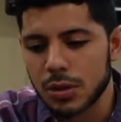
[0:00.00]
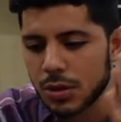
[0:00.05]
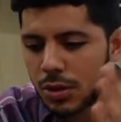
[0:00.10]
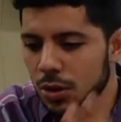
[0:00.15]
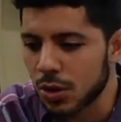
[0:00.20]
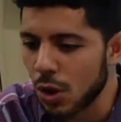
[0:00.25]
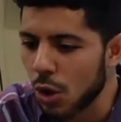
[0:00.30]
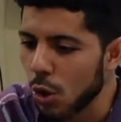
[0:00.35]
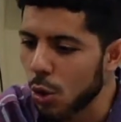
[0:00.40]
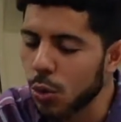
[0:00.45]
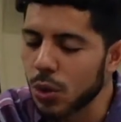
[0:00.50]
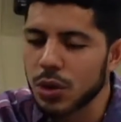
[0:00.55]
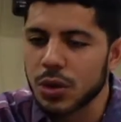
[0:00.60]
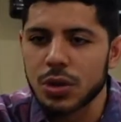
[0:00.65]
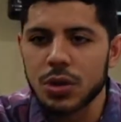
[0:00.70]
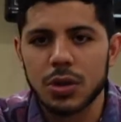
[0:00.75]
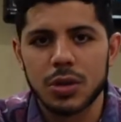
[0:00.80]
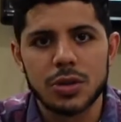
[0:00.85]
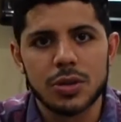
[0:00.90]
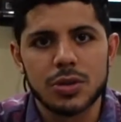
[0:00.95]

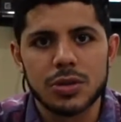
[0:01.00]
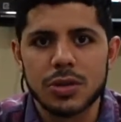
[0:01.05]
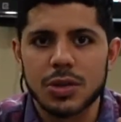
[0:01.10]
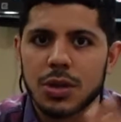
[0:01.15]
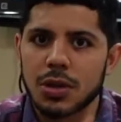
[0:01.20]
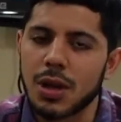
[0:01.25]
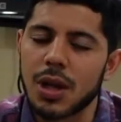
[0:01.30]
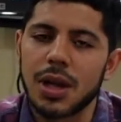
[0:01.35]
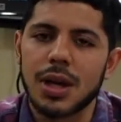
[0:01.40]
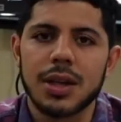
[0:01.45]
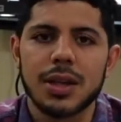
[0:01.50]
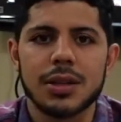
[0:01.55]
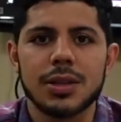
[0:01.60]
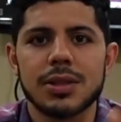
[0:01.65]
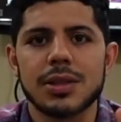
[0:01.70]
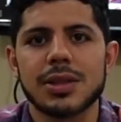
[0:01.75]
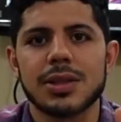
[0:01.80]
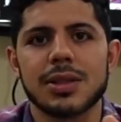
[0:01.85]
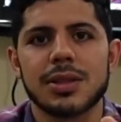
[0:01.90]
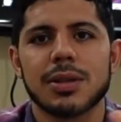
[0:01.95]
co-workers,
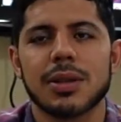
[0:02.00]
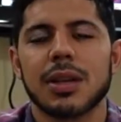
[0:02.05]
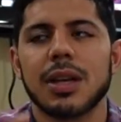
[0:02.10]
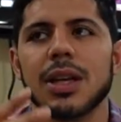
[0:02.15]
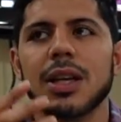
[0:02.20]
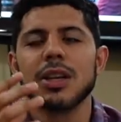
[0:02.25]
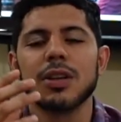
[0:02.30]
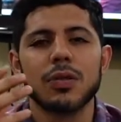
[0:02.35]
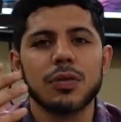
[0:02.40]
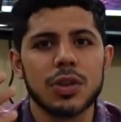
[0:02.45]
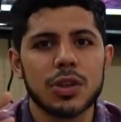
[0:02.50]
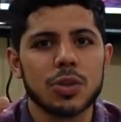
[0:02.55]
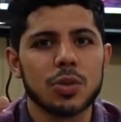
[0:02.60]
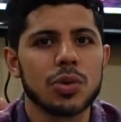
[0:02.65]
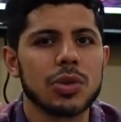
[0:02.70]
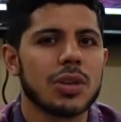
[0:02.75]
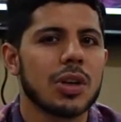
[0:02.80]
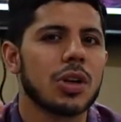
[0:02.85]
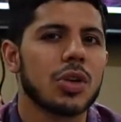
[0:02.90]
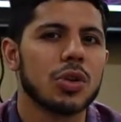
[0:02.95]
clients, individuals
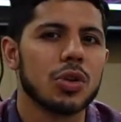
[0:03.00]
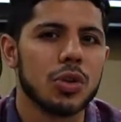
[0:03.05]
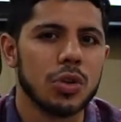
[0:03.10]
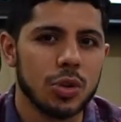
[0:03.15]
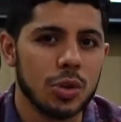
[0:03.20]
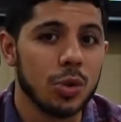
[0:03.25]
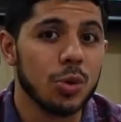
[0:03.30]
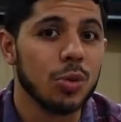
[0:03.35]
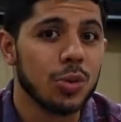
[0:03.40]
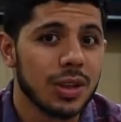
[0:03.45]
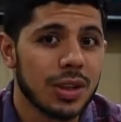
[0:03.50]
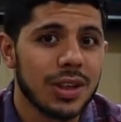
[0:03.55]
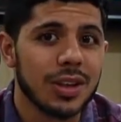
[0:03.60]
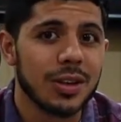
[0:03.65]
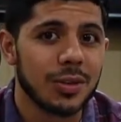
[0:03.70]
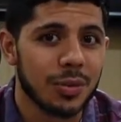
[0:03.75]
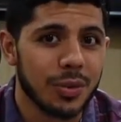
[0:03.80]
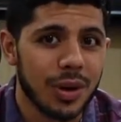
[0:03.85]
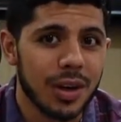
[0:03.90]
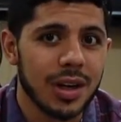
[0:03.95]
that are doing it
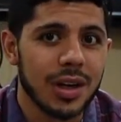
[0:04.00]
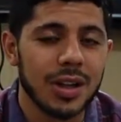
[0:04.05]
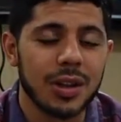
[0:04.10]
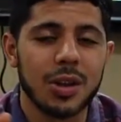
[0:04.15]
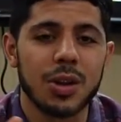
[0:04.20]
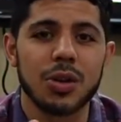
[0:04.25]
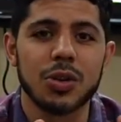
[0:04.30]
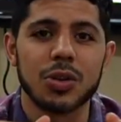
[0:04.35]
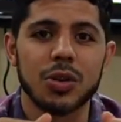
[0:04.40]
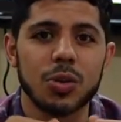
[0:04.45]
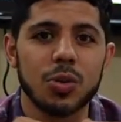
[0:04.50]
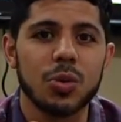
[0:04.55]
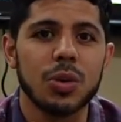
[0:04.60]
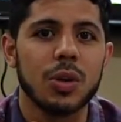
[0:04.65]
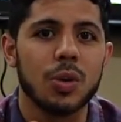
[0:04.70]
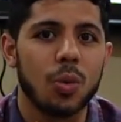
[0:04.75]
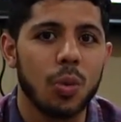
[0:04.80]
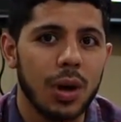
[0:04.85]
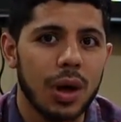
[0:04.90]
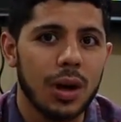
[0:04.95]
right, that are
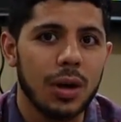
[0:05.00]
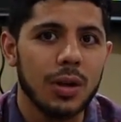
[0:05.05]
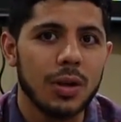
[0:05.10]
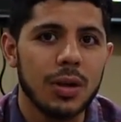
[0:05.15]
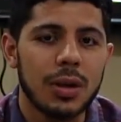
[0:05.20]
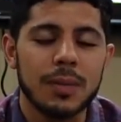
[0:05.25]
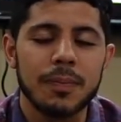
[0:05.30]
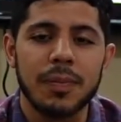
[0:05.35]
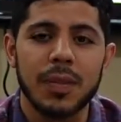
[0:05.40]
doing well,